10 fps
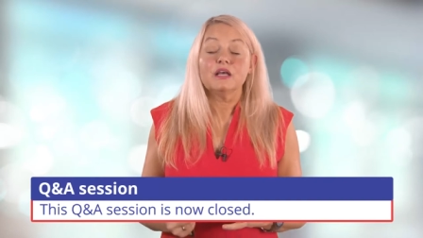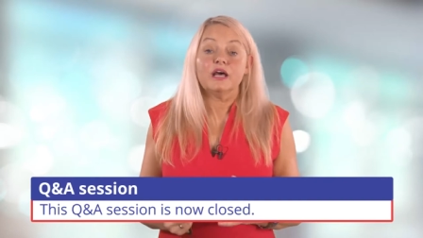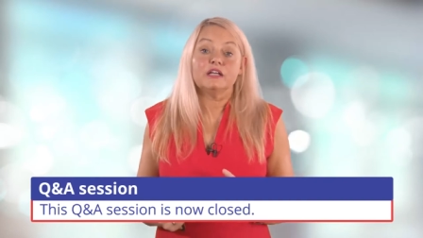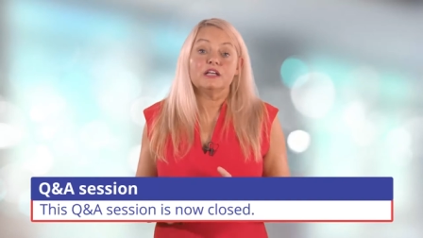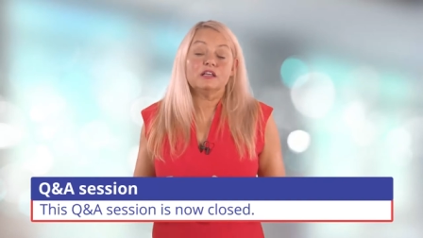
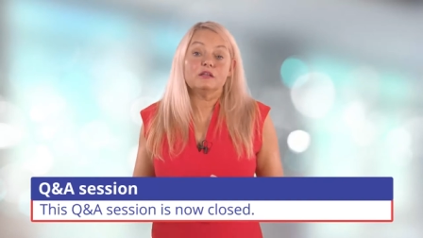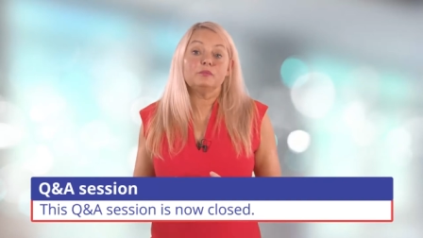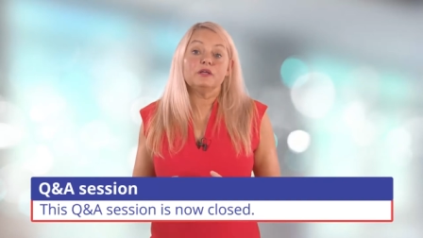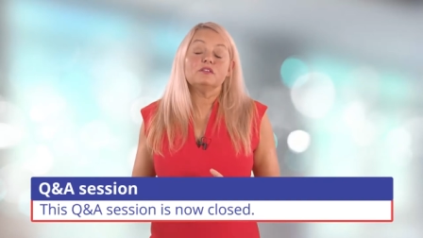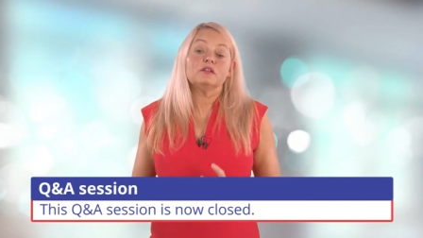And it could
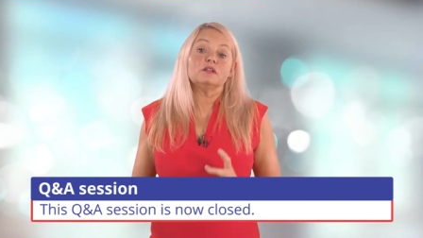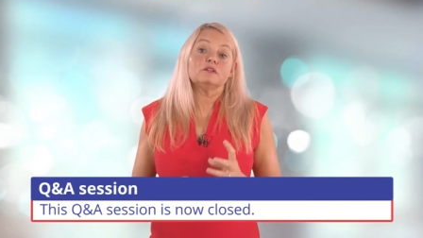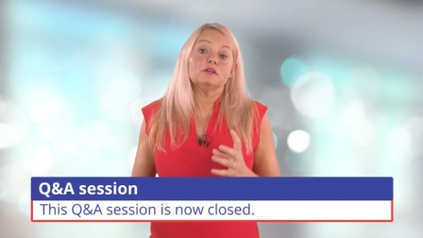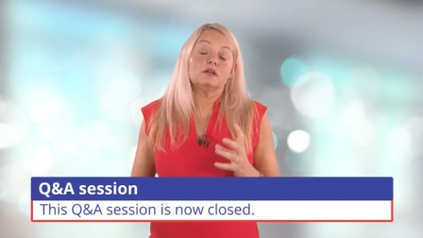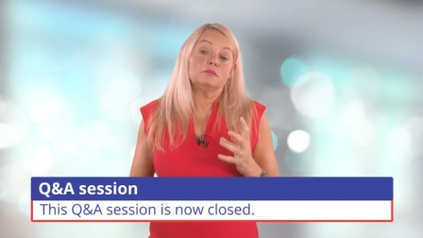be
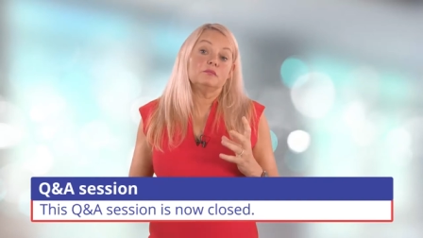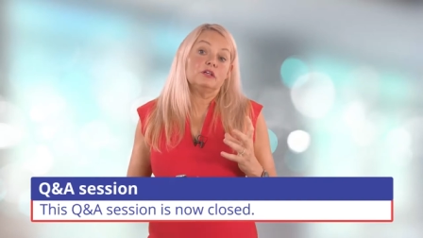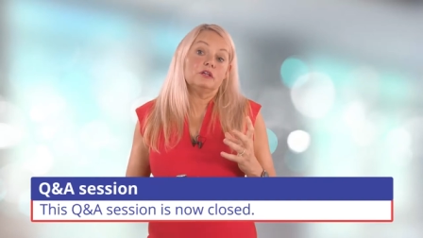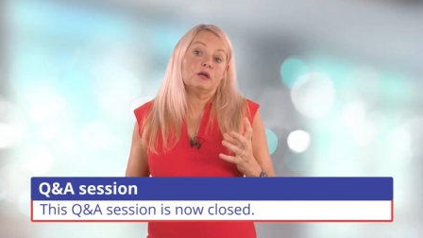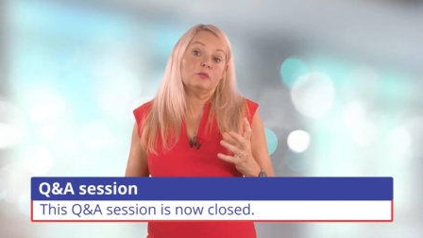that um,
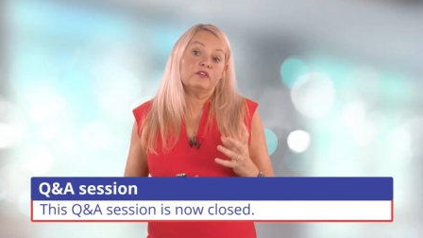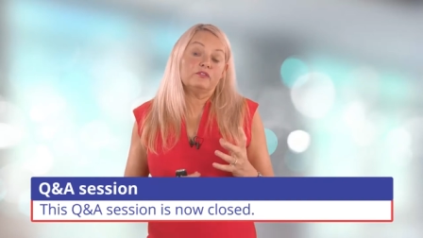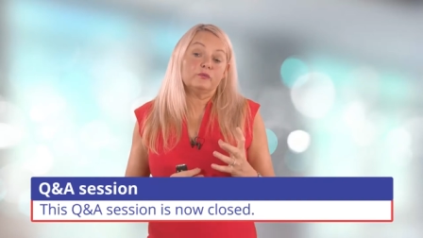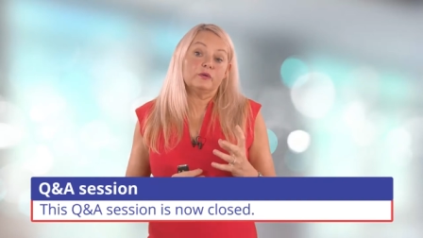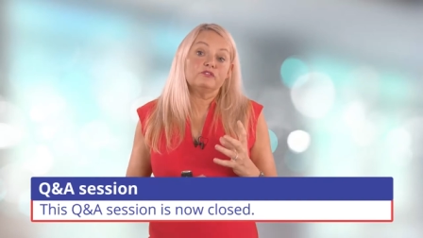you know, we've,
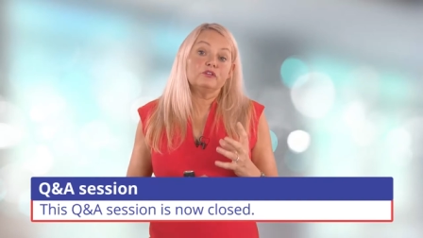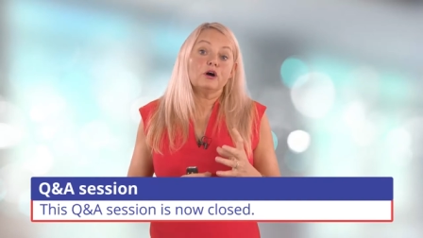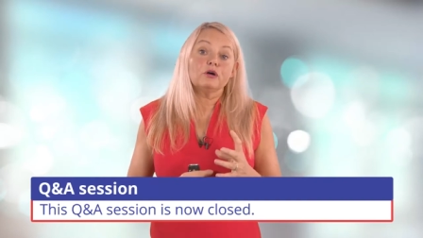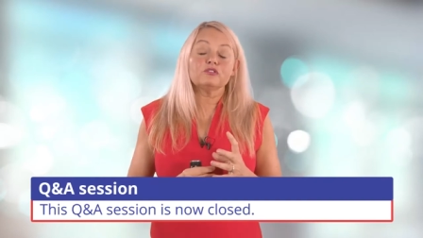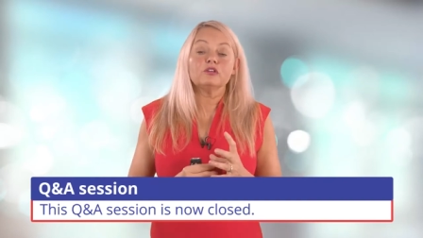we've
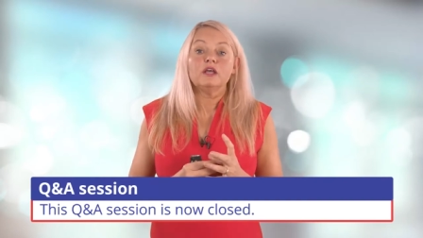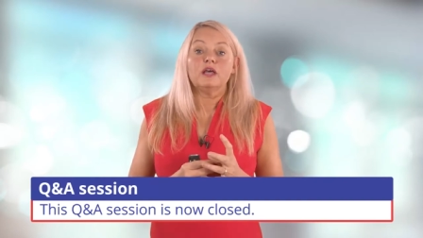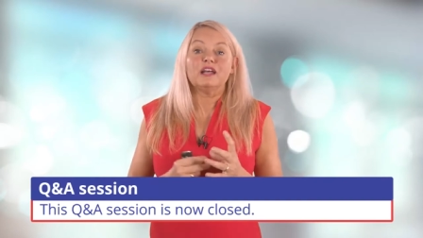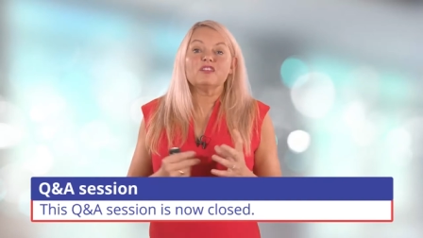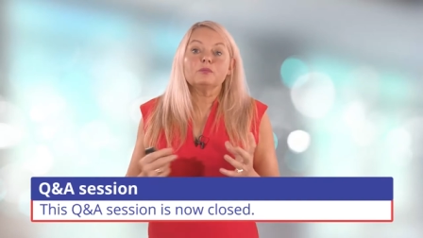not
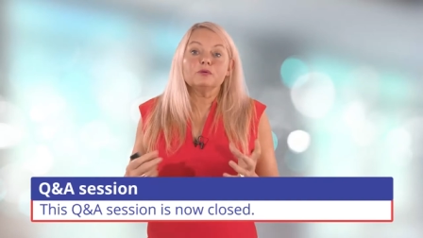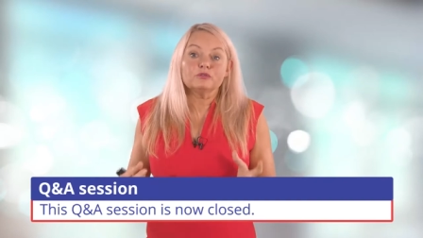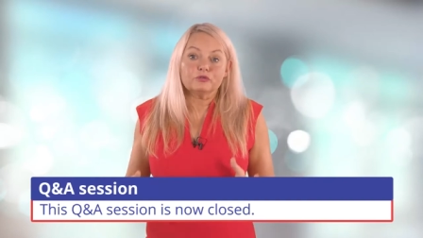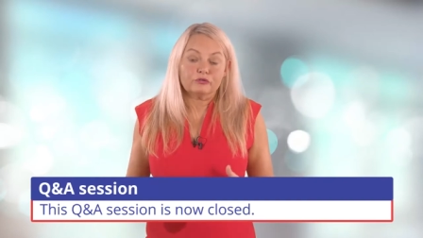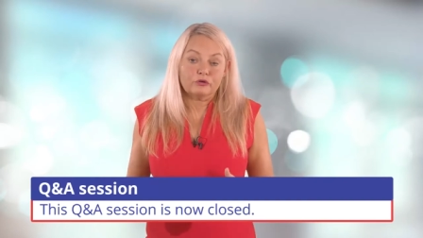
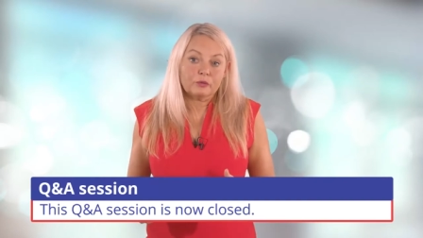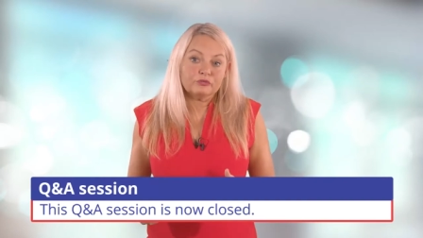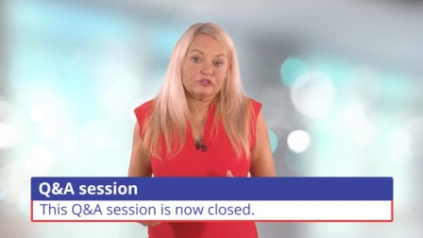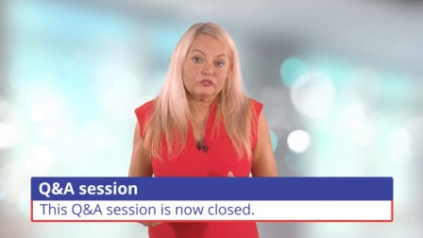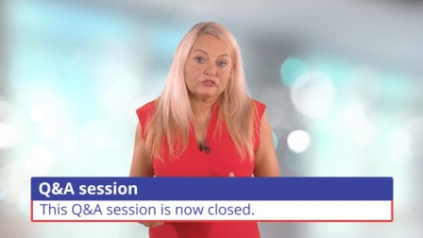explored other
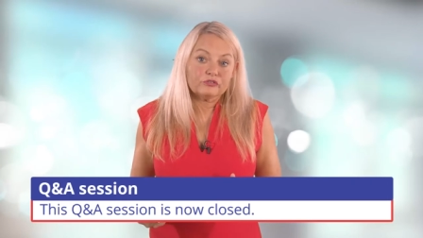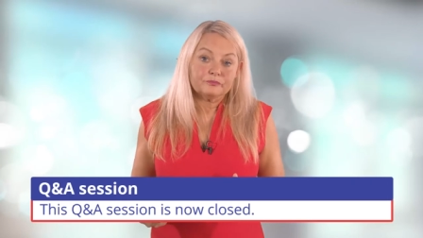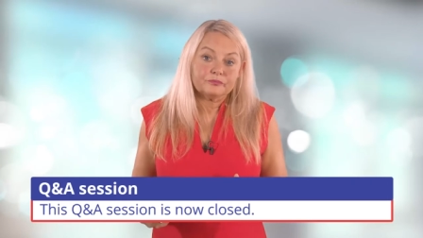options,